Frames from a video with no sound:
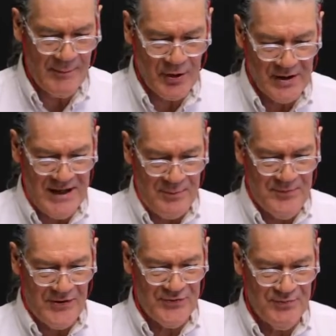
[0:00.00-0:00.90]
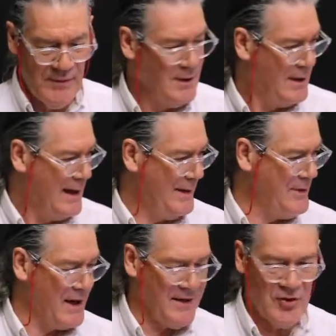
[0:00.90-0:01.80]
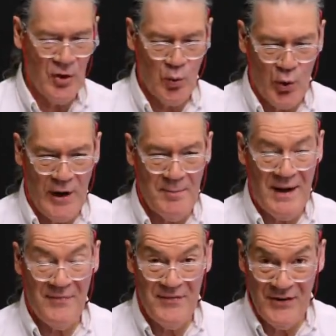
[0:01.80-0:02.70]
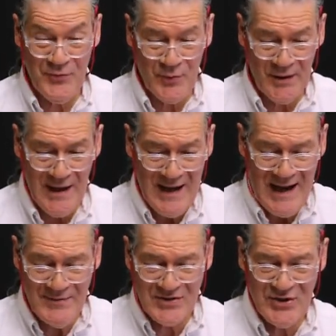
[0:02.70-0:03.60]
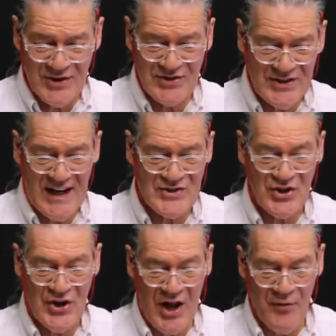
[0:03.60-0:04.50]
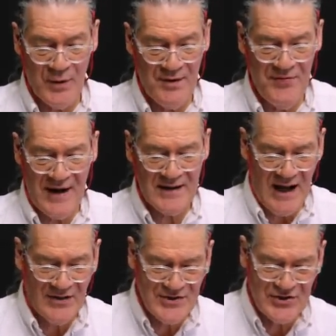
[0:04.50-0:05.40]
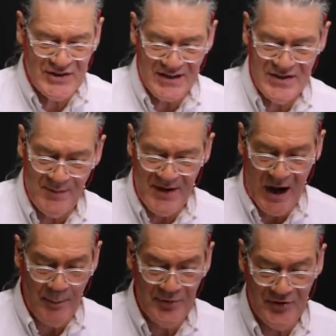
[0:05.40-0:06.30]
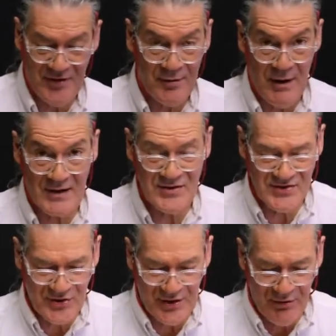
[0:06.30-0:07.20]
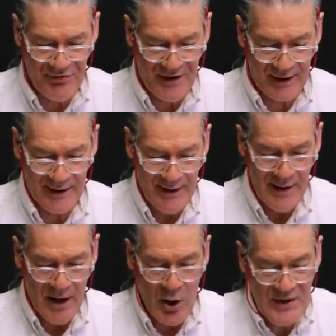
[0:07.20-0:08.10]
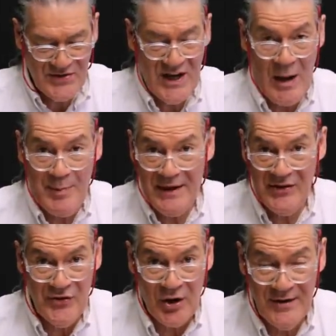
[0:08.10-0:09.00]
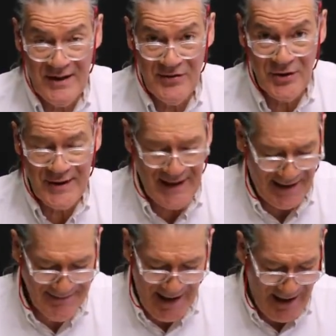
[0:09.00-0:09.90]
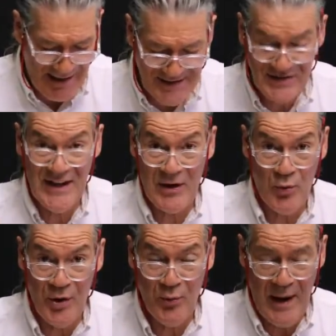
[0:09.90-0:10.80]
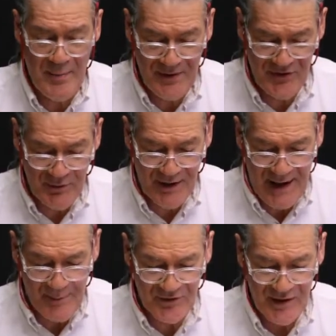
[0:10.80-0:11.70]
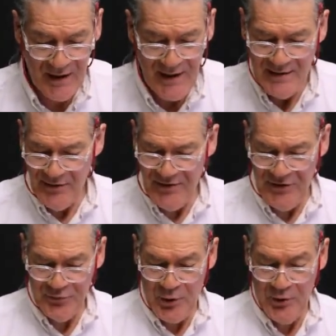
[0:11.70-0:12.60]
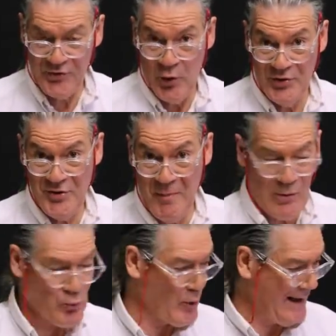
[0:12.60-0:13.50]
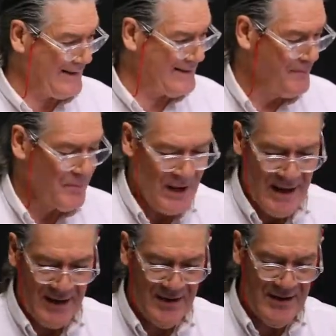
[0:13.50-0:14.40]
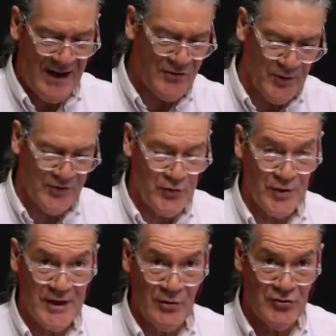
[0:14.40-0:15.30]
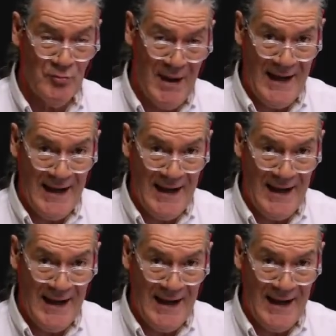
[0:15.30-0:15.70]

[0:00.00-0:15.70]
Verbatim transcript: going to keep this. I'm not even going to worry about this one. I'm just going to sketch another one. In fact, I'll just sketch him the opposite direction so you don't think, oh, he's copying his art that he's looking at. No, I'll just let it run rampant and see what happens. So this room is going to my right, and the next one is going to go to my